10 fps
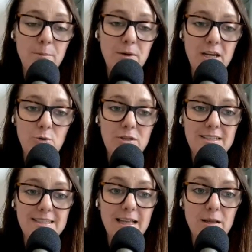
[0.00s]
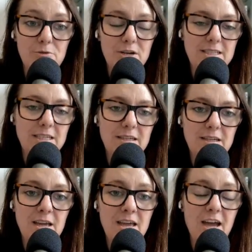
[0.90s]
but equally
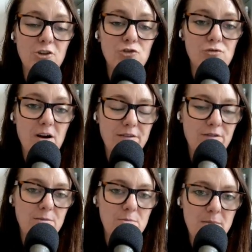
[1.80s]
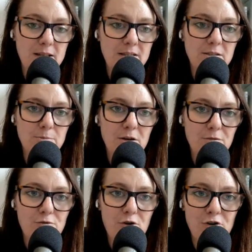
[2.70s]
celebrating and driving momentum
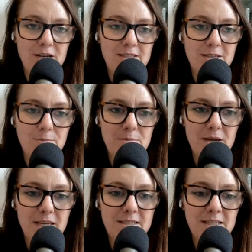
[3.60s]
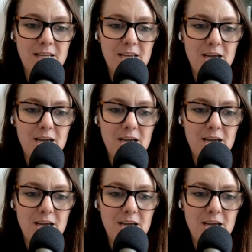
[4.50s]
of progress to be made.